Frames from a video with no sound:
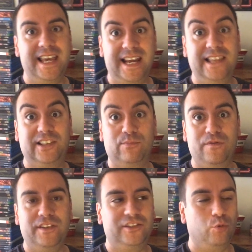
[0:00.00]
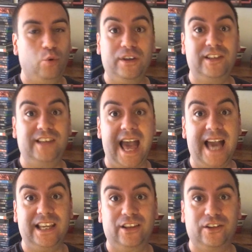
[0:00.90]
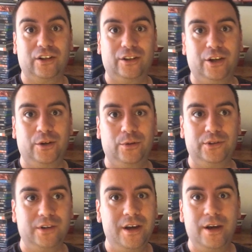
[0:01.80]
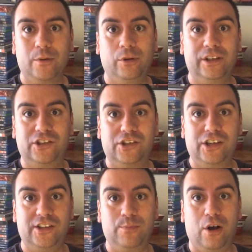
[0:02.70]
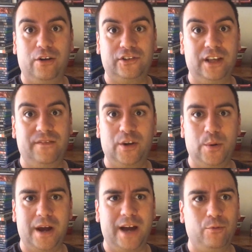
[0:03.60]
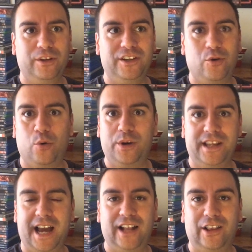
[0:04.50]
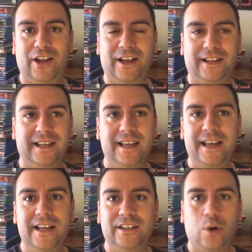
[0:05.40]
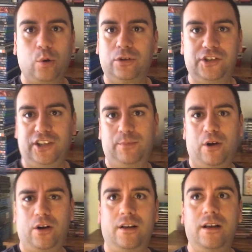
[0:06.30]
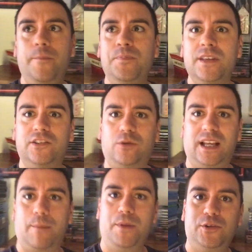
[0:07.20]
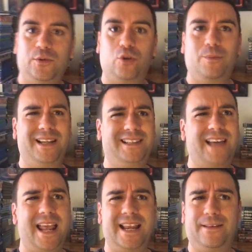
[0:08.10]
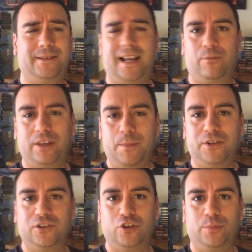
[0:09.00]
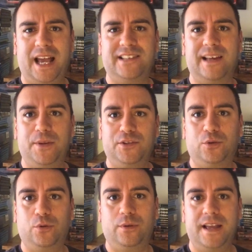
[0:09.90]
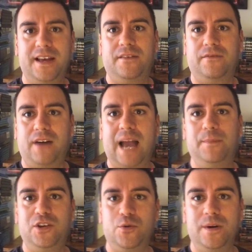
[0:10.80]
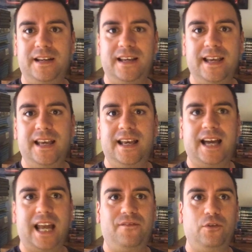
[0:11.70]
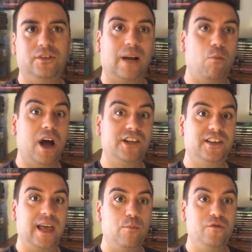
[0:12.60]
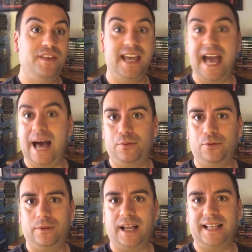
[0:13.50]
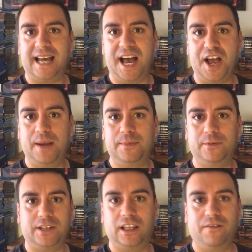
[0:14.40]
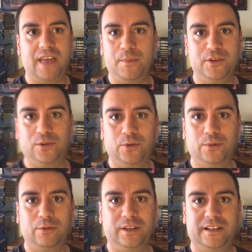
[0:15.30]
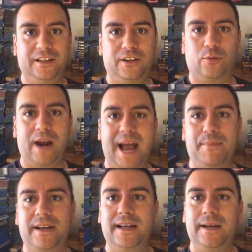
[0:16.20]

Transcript: In this movie, so really tacky looking clothes, really cheeseball stuff going on, really corny dialogue, total cheeseball. Sort of like a musical, but it's kind of, it's not really a musical, but has that musical vibe to it. Kind of feels like I'm watching that movie The Apple at times, which I love that musical, really good crap.